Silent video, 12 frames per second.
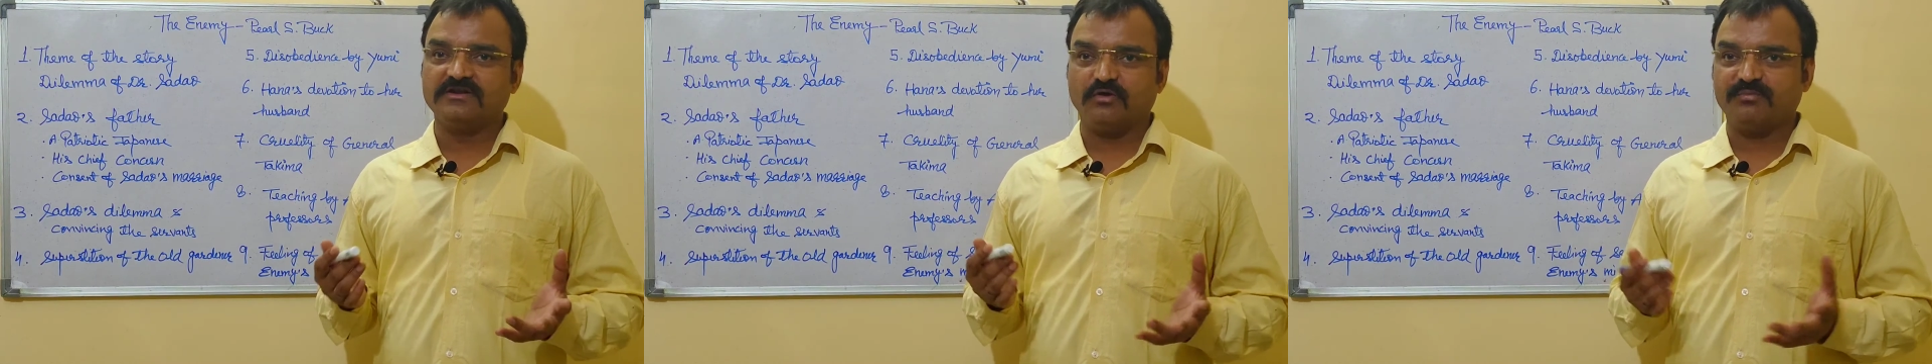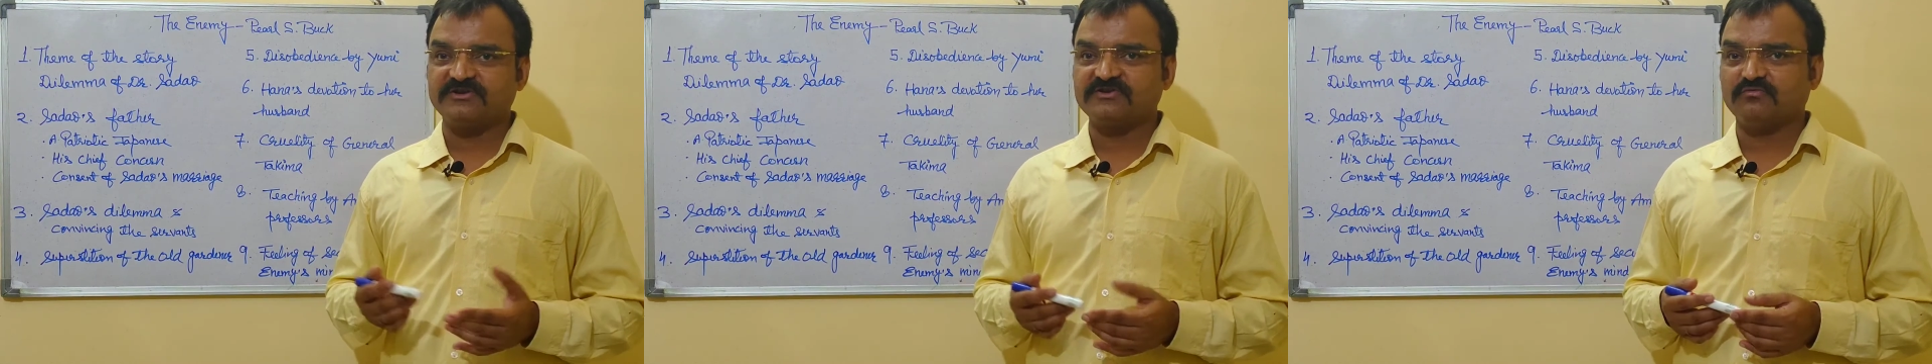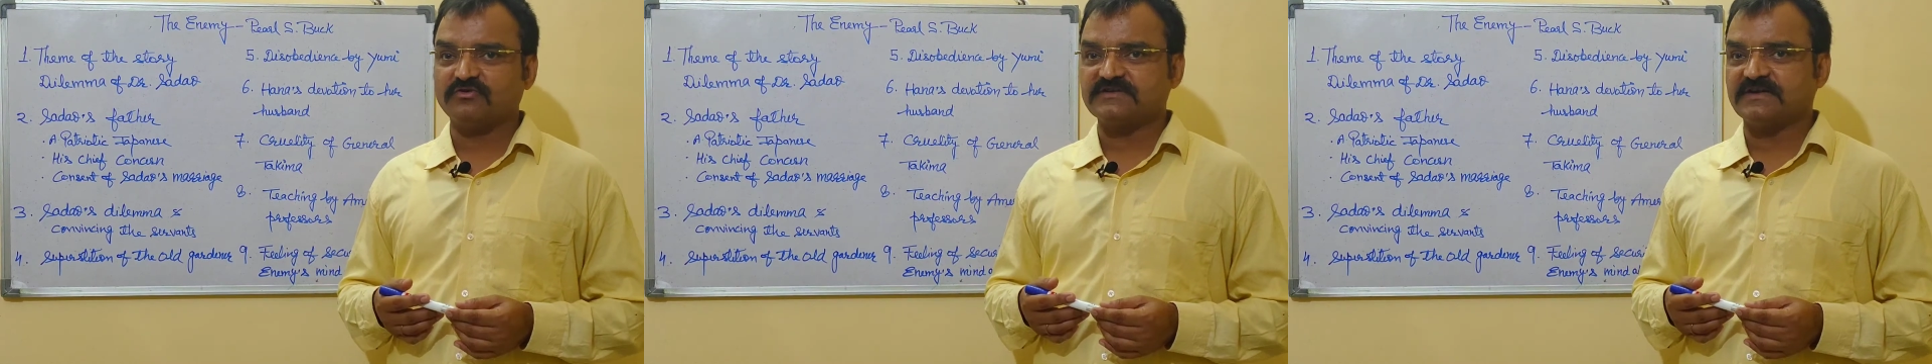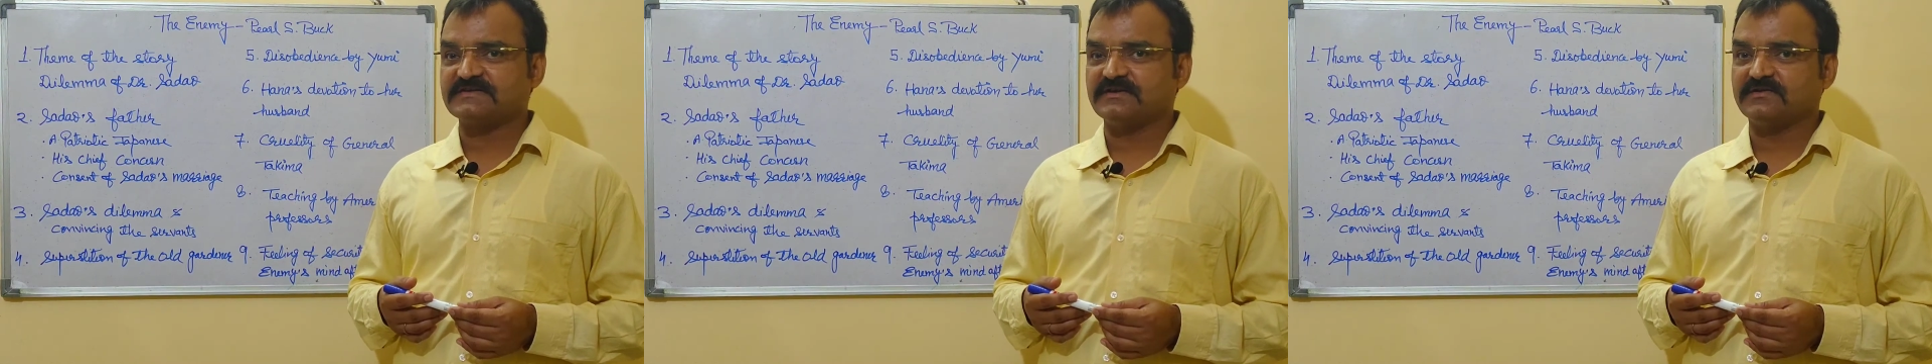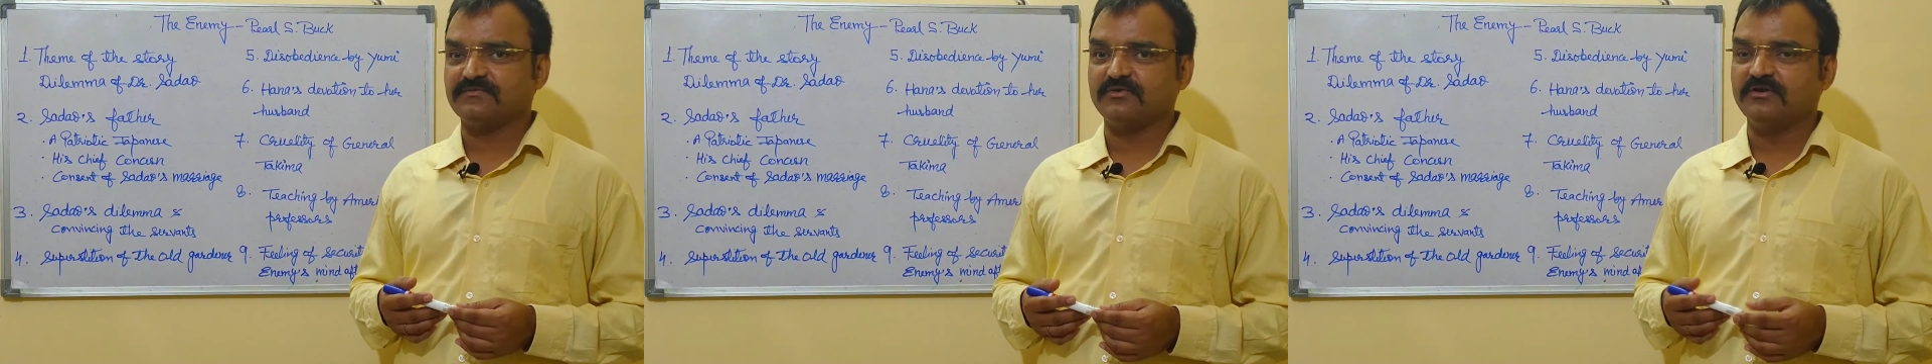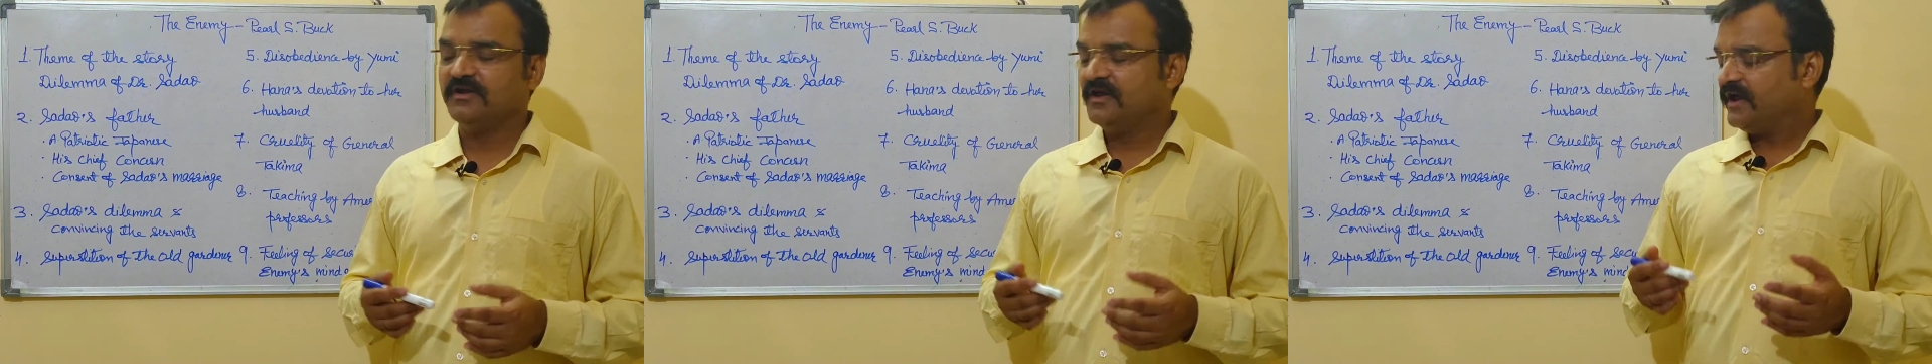The operation was
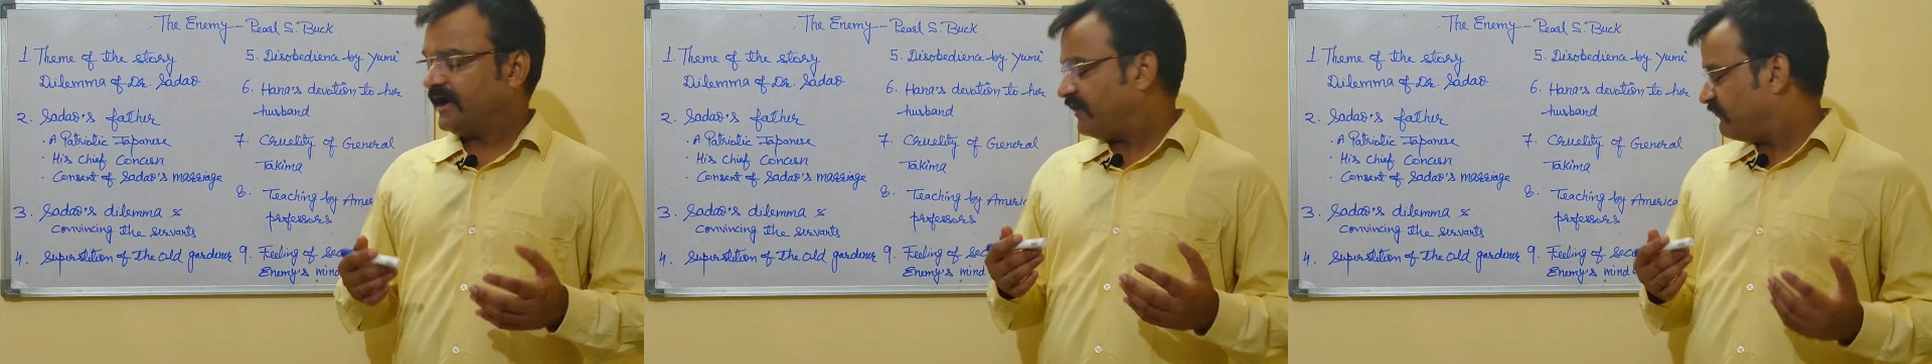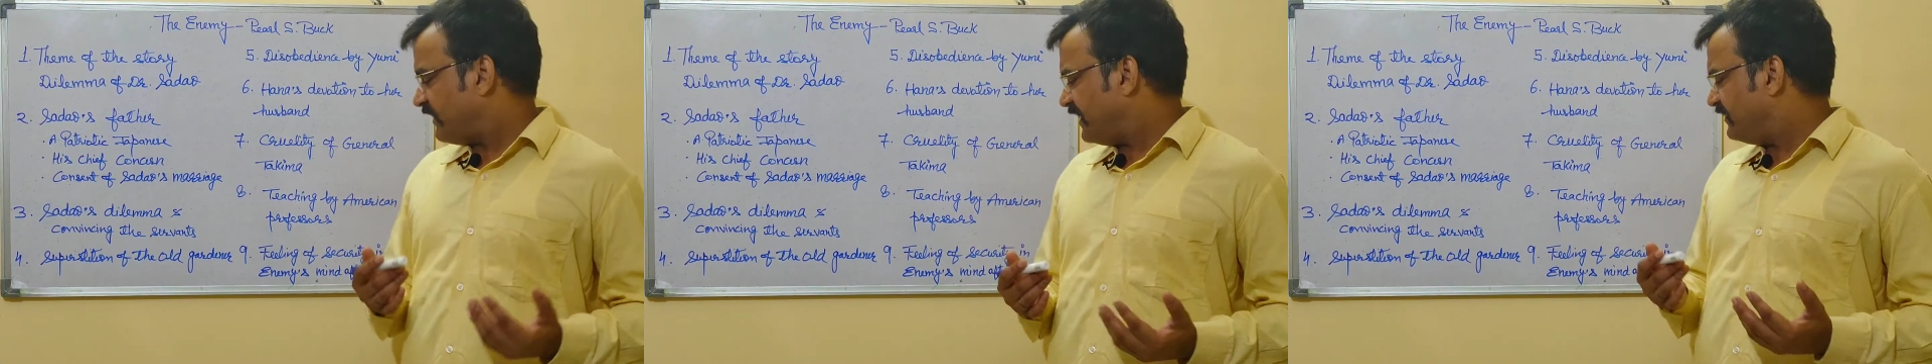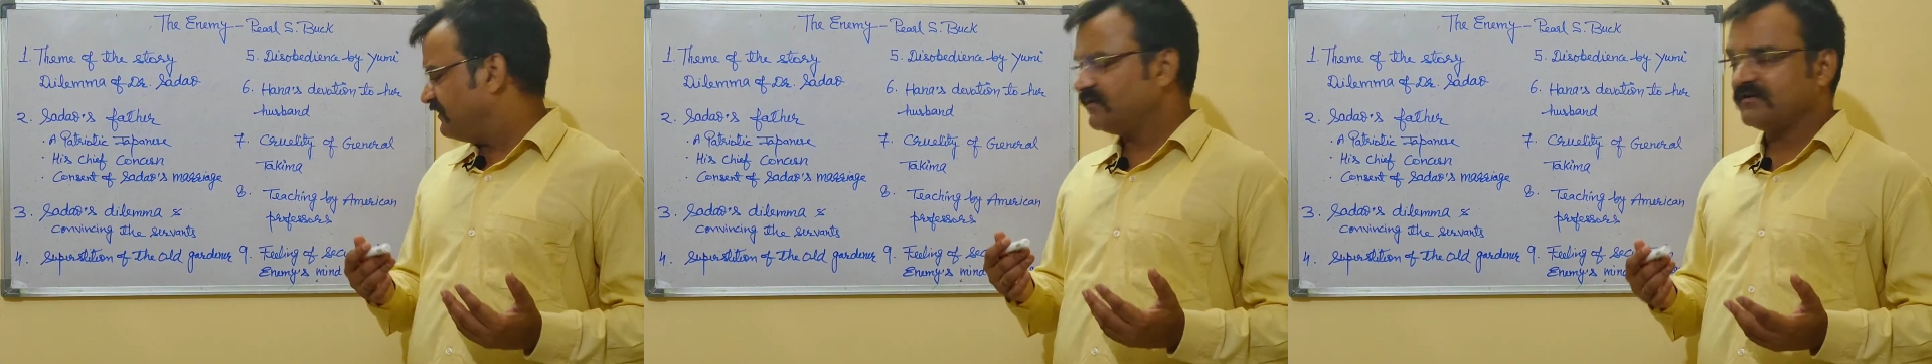successful, and when